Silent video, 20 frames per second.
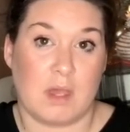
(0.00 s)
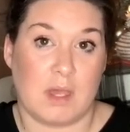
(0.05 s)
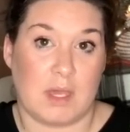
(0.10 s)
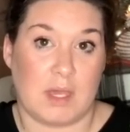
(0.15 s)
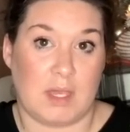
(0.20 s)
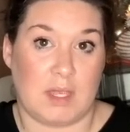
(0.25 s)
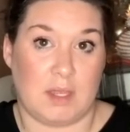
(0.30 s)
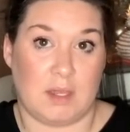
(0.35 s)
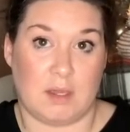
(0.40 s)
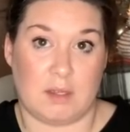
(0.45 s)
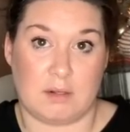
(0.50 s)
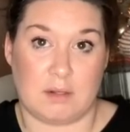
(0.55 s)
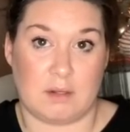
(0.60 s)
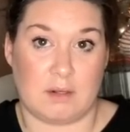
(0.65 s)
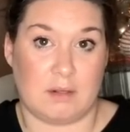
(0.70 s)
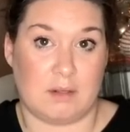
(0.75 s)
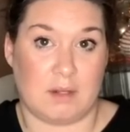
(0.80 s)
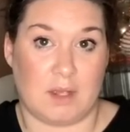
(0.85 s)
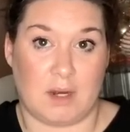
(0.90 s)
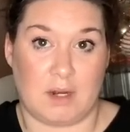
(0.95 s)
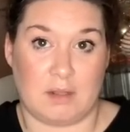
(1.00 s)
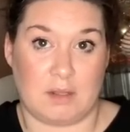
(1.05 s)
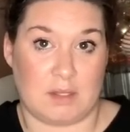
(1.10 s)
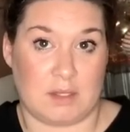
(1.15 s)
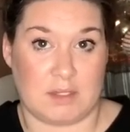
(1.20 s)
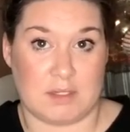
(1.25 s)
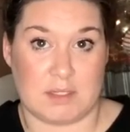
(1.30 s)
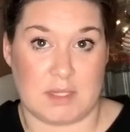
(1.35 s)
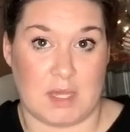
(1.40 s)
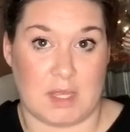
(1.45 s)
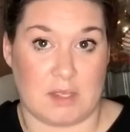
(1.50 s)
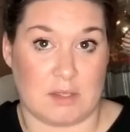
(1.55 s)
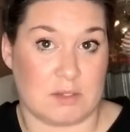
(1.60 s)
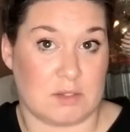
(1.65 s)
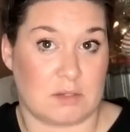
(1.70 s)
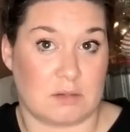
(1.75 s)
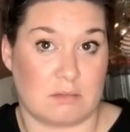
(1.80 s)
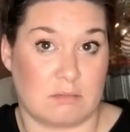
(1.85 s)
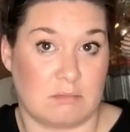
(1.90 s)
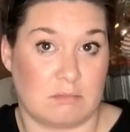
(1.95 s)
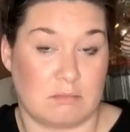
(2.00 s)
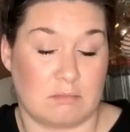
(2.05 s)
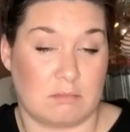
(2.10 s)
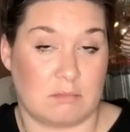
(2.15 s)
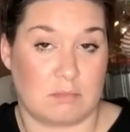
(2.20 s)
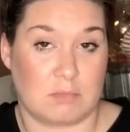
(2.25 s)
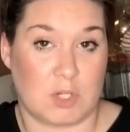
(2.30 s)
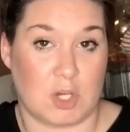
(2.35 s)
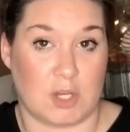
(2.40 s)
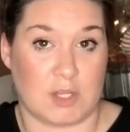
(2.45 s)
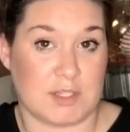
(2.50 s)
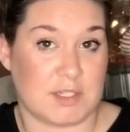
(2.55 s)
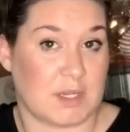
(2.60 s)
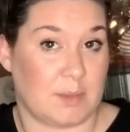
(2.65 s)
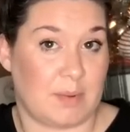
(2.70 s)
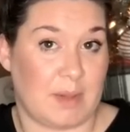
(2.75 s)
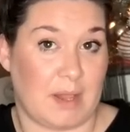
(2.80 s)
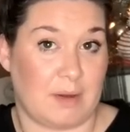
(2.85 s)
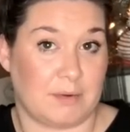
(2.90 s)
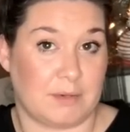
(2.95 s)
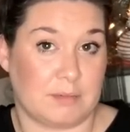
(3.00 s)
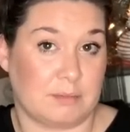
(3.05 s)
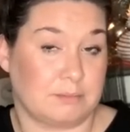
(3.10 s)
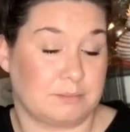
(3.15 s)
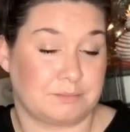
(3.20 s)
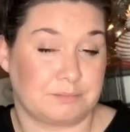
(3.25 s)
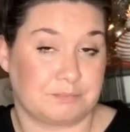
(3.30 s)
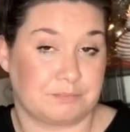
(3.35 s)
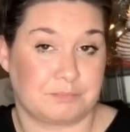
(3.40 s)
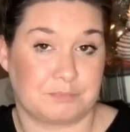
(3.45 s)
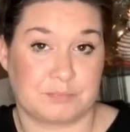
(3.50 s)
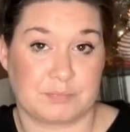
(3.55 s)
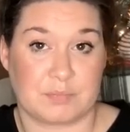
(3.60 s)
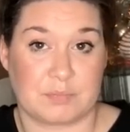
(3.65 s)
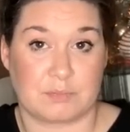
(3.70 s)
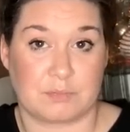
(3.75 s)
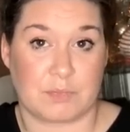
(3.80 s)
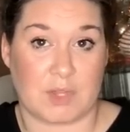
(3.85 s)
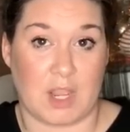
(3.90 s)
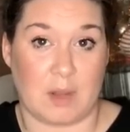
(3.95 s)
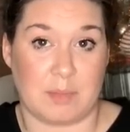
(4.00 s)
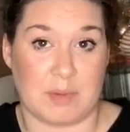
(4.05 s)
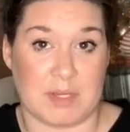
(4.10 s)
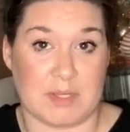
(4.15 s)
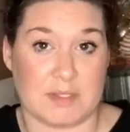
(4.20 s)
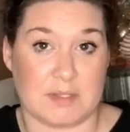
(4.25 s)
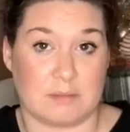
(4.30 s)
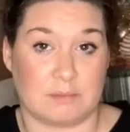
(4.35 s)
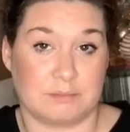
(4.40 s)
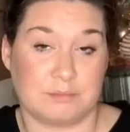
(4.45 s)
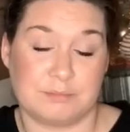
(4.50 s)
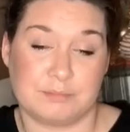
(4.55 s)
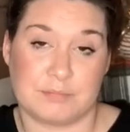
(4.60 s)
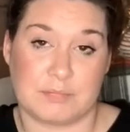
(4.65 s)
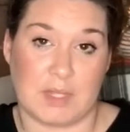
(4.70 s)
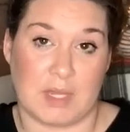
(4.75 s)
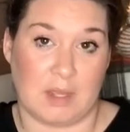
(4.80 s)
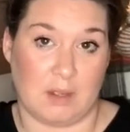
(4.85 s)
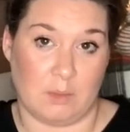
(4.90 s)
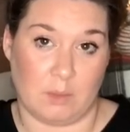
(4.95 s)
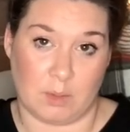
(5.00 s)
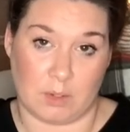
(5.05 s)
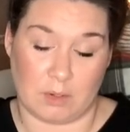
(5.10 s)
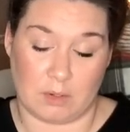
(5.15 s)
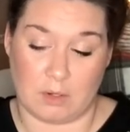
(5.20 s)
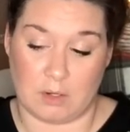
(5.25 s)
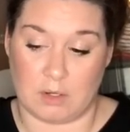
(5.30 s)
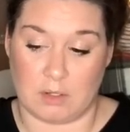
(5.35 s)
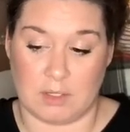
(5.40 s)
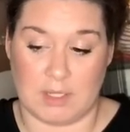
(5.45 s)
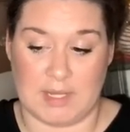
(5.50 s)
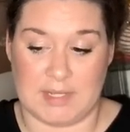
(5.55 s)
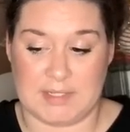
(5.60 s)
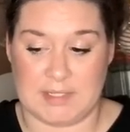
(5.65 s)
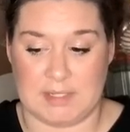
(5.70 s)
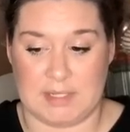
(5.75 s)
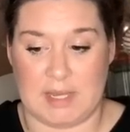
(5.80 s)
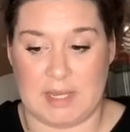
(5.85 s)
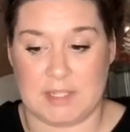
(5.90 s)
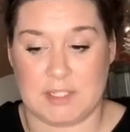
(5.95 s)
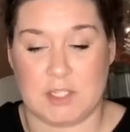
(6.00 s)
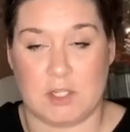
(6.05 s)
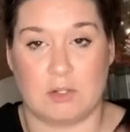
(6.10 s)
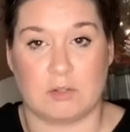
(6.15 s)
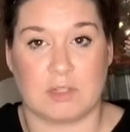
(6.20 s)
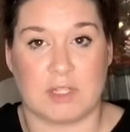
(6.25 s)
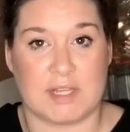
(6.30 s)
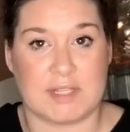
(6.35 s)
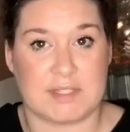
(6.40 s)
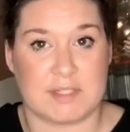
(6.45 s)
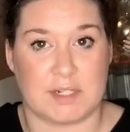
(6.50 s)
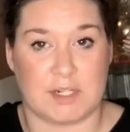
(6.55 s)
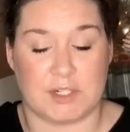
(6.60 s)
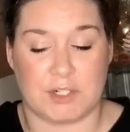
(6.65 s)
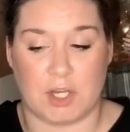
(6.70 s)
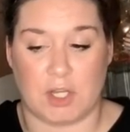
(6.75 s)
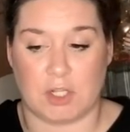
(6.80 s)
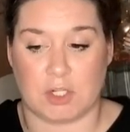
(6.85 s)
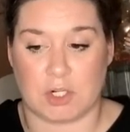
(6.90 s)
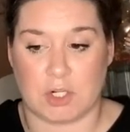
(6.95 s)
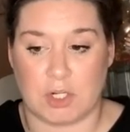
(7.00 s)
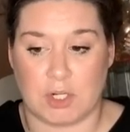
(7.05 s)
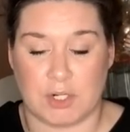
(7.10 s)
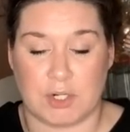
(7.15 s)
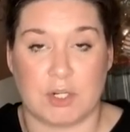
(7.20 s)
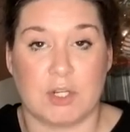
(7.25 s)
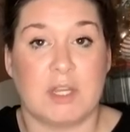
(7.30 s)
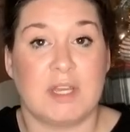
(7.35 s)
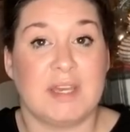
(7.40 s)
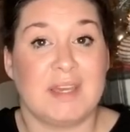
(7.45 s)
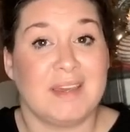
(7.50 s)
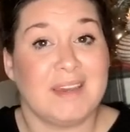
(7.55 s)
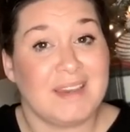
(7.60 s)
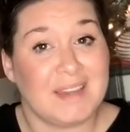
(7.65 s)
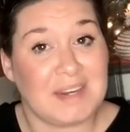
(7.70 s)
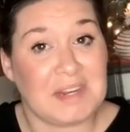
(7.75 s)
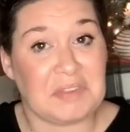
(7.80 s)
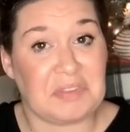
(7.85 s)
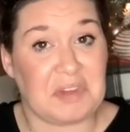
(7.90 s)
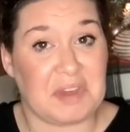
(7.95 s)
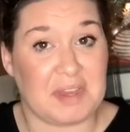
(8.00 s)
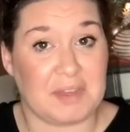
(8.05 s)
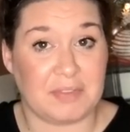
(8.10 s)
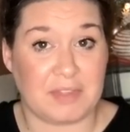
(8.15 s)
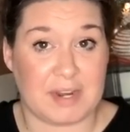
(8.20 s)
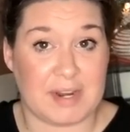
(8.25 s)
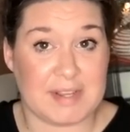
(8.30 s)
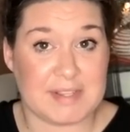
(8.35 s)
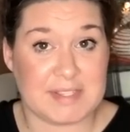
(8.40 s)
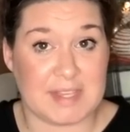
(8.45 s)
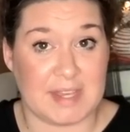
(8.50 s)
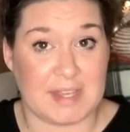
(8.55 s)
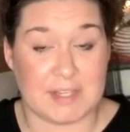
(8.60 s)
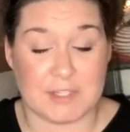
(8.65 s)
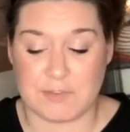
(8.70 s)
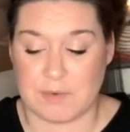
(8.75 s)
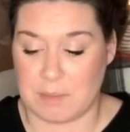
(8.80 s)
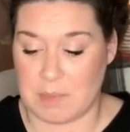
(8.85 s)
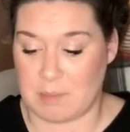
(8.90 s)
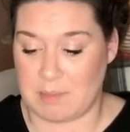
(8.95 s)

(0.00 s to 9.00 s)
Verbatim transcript: and none of these things cost a pound a piece. They were all less than that. So less than a dollar on anything that I say is from the